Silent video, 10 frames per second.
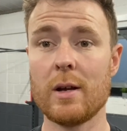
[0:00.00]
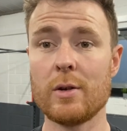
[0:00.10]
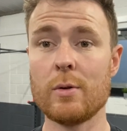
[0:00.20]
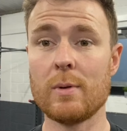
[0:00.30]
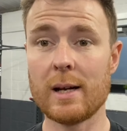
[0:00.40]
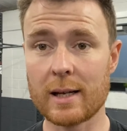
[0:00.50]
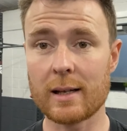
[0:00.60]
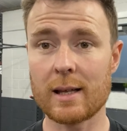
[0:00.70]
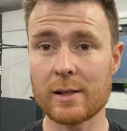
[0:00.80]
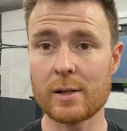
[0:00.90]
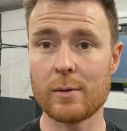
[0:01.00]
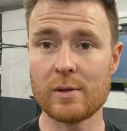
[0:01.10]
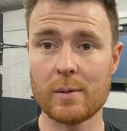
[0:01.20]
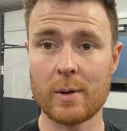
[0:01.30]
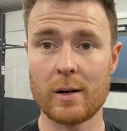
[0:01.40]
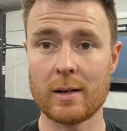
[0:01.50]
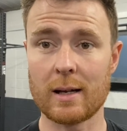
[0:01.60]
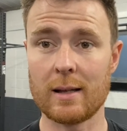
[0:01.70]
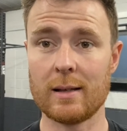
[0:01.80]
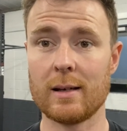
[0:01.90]
you link that toes to bar
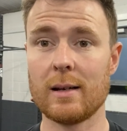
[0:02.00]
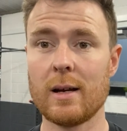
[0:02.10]
together?